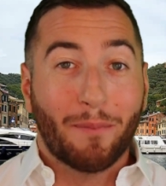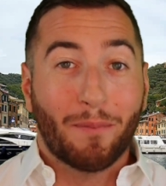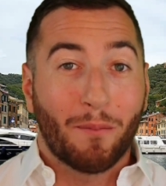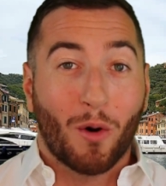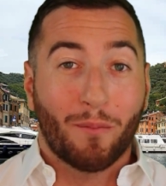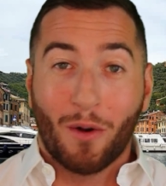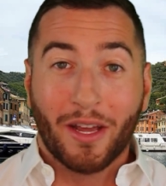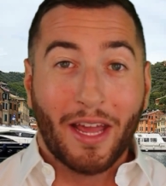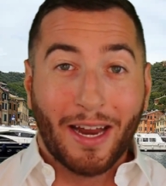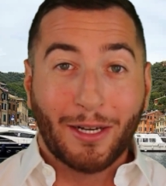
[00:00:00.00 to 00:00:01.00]
keeping more
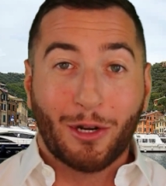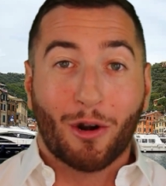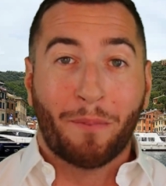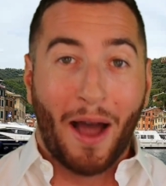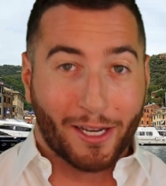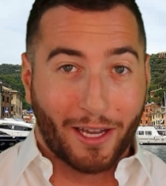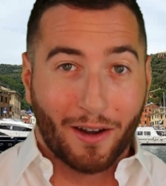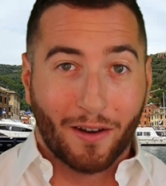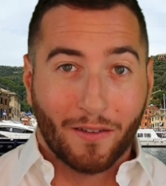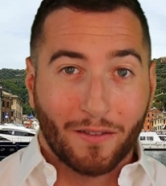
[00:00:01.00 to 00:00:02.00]
money in your pocket.